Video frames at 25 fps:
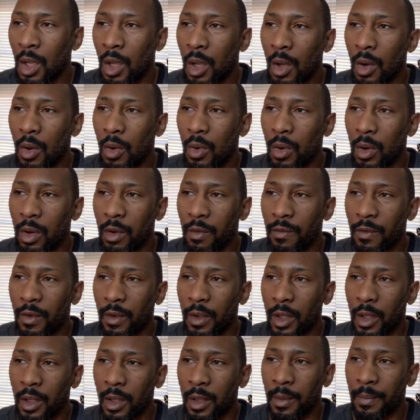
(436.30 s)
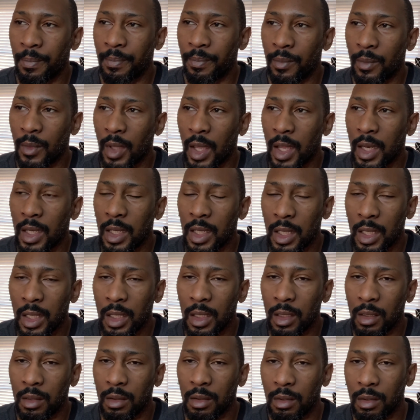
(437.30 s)
or if I
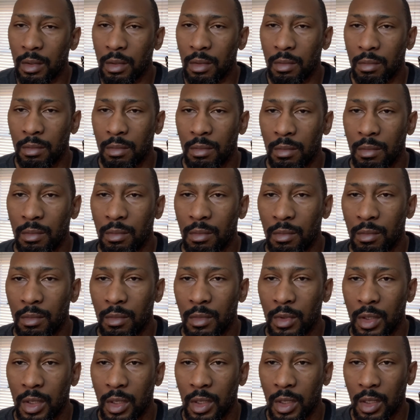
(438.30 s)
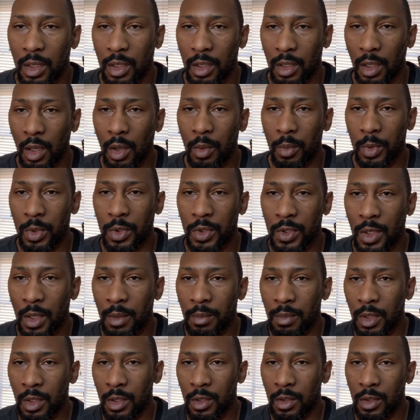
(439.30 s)
need help with
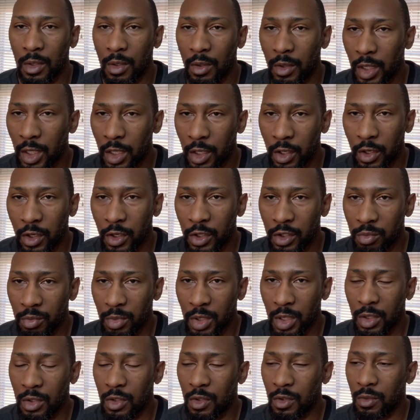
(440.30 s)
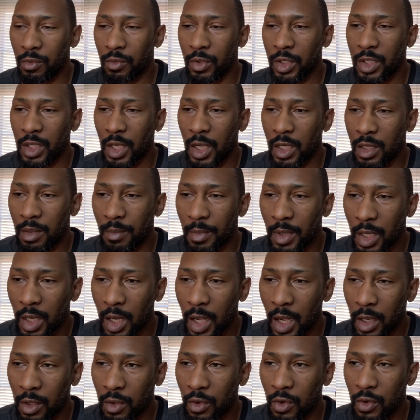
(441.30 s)
something, you know, they encourage me to reach out to my
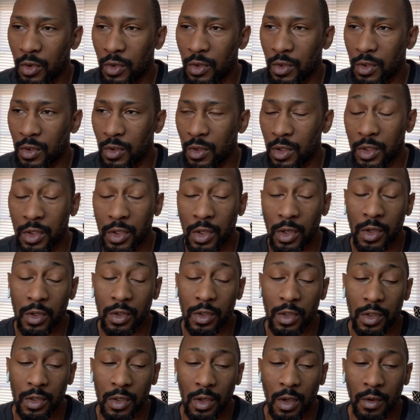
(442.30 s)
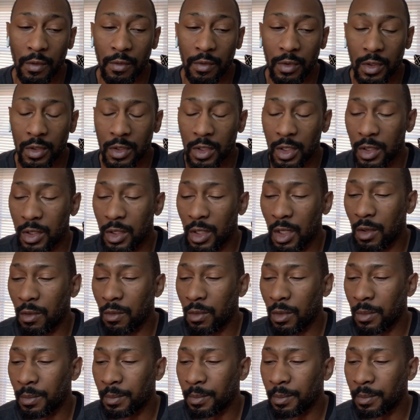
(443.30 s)
doctors or the surgeon's office, etc.